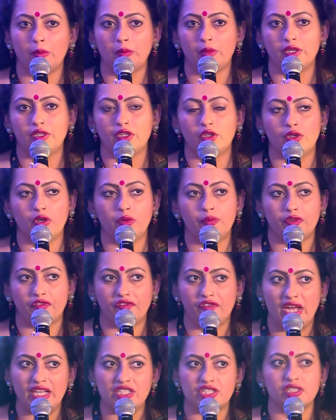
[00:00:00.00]
you know,
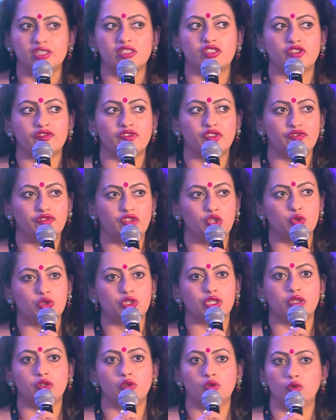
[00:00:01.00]
professionals of the
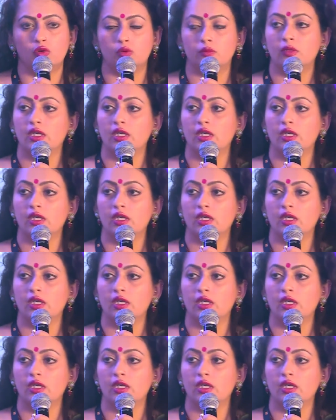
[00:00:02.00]
future whom